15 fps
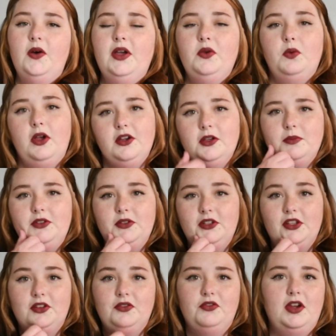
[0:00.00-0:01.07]
welcome to
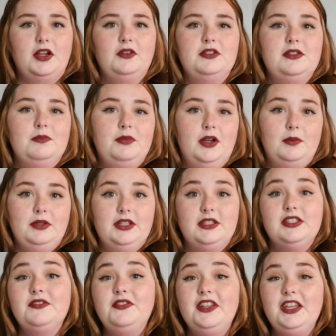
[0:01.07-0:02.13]
another Freckles and
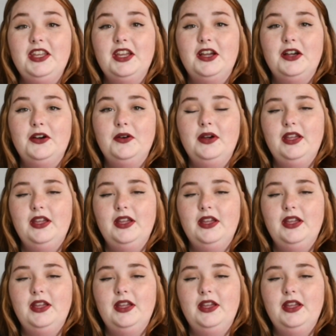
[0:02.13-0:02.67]
Pumpkins video.